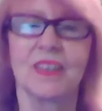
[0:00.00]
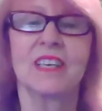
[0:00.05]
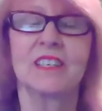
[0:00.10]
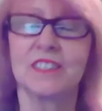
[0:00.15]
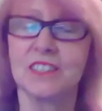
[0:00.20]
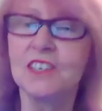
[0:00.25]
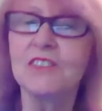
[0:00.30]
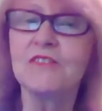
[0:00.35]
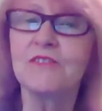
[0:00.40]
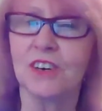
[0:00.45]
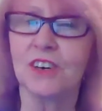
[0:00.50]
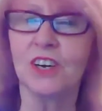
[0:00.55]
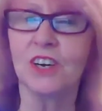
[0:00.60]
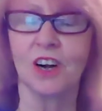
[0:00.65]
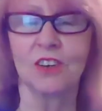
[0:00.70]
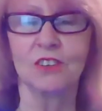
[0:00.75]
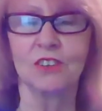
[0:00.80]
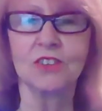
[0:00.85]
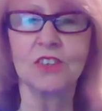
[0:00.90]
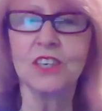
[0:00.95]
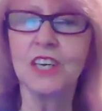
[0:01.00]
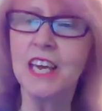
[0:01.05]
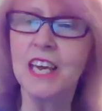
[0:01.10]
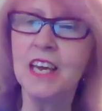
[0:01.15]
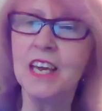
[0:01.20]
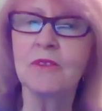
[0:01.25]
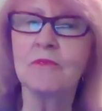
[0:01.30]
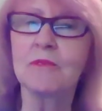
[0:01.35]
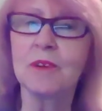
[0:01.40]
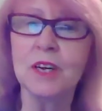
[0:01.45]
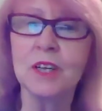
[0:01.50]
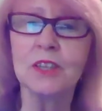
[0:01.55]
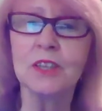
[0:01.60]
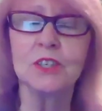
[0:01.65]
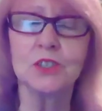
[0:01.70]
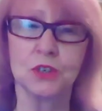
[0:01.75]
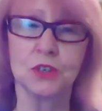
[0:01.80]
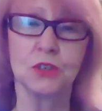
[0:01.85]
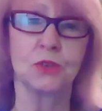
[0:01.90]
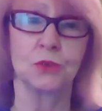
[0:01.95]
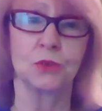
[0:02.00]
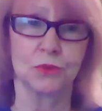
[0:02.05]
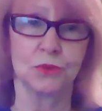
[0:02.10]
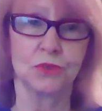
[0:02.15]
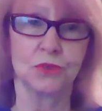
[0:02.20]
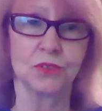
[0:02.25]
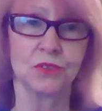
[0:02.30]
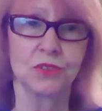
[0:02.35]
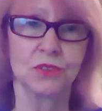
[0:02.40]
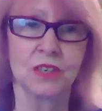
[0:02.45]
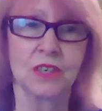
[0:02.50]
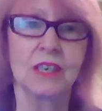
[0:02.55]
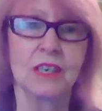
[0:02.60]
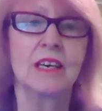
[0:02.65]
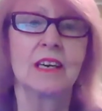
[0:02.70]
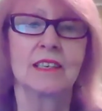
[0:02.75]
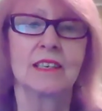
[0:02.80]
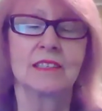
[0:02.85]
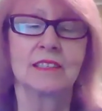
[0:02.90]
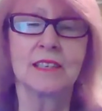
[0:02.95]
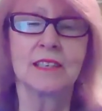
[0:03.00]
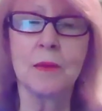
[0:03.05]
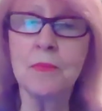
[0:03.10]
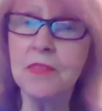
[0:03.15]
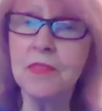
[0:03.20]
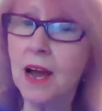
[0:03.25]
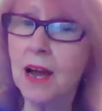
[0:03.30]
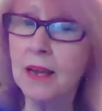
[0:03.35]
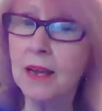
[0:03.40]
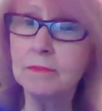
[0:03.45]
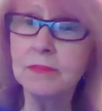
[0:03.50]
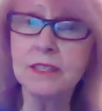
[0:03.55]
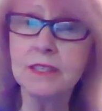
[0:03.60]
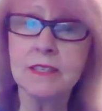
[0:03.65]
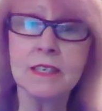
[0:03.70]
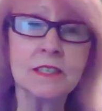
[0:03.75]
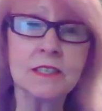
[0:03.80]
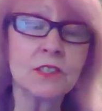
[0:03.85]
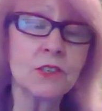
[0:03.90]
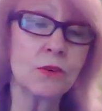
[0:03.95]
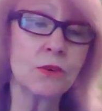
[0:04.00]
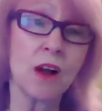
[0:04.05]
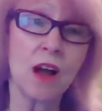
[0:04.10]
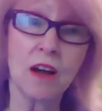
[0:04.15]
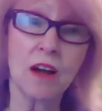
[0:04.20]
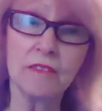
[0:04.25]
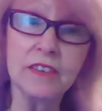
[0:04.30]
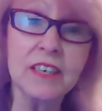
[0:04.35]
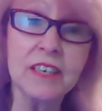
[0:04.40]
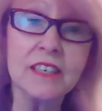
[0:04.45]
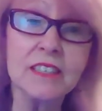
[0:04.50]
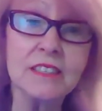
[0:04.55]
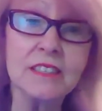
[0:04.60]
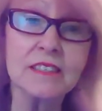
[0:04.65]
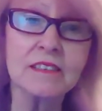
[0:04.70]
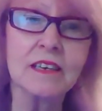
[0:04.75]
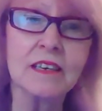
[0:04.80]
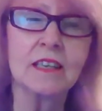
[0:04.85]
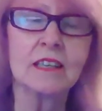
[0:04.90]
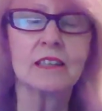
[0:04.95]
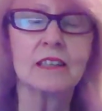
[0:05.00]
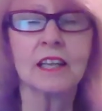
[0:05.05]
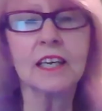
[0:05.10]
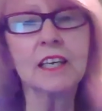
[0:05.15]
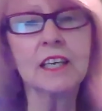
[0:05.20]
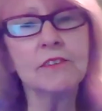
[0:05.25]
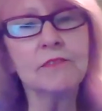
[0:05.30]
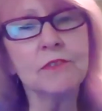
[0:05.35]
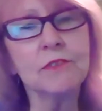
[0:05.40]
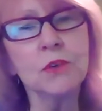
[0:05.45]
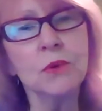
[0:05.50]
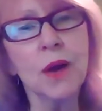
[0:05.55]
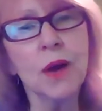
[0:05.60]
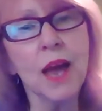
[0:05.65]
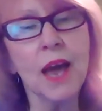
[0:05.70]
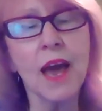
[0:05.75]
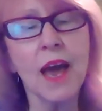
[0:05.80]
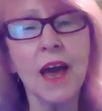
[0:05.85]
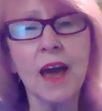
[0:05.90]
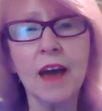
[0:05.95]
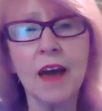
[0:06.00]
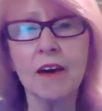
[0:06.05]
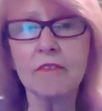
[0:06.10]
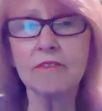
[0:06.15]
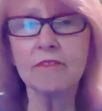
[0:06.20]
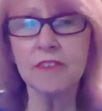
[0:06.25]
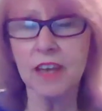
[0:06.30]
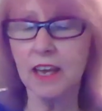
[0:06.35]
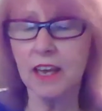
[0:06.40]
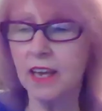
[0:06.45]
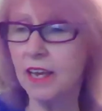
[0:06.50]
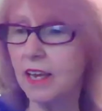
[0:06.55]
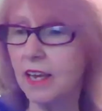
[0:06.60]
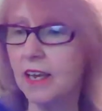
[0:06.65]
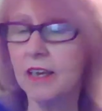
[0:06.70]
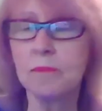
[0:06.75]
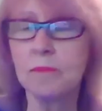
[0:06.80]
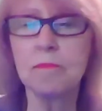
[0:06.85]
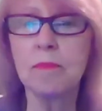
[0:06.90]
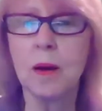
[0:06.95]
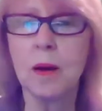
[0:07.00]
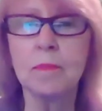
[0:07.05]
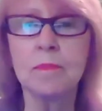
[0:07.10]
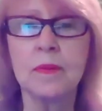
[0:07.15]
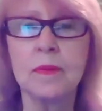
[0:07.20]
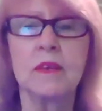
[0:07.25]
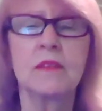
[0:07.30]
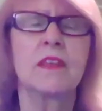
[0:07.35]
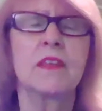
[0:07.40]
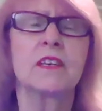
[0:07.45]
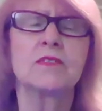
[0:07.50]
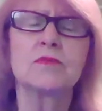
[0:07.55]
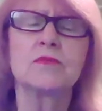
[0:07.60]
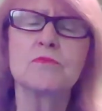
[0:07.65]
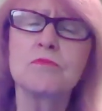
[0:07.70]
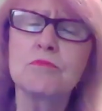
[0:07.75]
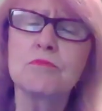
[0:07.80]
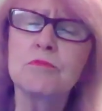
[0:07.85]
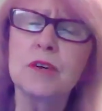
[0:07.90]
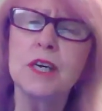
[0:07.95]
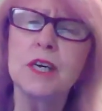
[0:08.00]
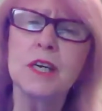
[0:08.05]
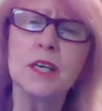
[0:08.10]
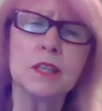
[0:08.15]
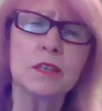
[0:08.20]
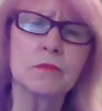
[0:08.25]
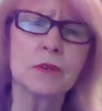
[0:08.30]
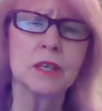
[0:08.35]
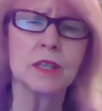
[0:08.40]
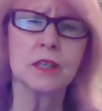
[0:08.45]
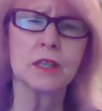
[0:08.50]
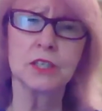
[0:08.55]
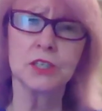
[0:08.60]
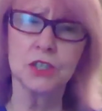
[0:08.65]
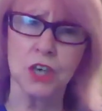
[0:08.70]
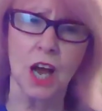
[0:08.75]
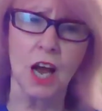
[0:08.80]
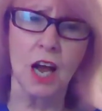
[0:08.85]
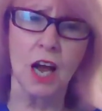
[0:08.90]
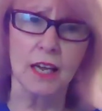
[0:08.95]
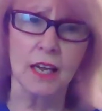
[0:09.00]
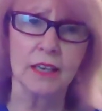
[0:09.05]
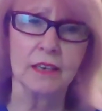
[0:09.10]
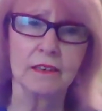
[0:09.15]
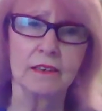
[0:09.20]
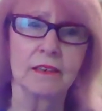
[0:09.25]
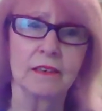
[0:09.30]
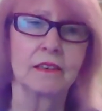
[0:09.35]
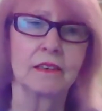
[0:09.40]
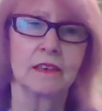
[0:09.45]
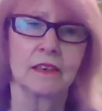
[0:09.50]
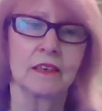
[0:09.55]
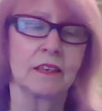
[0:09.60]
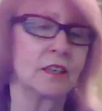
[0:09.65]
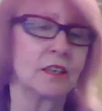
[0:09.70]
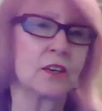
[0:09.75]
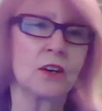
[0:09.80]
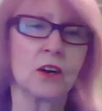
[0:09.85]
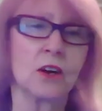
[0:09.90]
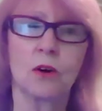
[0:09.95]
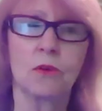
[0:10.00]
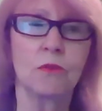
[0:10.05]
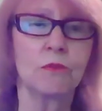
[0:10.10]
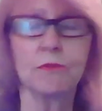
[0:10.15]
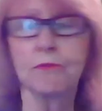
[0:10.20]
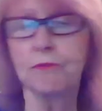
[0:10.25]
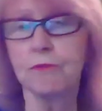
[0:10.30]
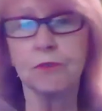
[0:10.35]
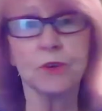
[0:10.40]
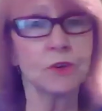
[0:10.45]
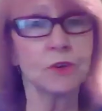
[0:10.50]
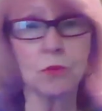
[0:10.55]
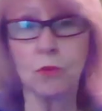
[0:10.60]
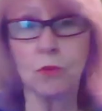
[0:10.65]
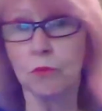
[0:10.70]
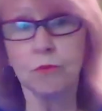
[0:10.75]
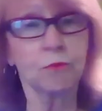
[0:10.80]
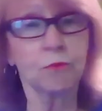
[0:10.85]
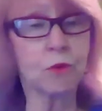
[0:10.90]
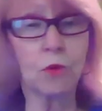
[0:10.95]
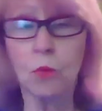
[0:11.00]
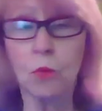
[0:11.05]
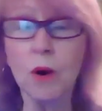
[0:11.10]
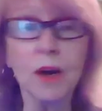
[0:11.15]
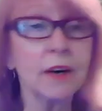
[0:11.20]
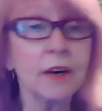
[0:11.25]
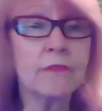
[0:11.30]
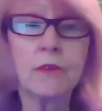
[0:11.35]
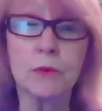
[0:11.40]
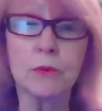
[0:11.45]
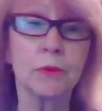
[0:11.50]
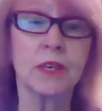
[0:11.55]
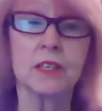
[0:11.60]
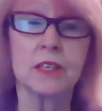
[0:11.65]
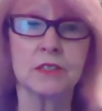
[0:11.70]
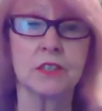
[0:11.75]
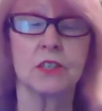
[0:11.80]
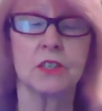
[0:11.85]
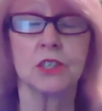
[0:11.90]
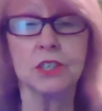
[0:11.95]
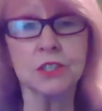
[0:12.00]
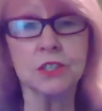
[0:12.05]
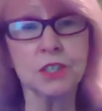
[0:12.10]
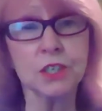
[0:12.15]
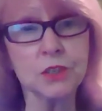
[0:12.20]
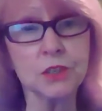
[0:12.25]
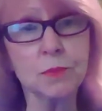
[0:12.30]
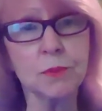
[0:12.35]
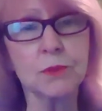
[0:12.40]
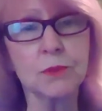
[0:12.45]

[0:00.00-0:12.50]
it's difficult. You can't really choose. Sometimes things are obvious, like if you have a puppy that's really, really shy, for whatever reason, just his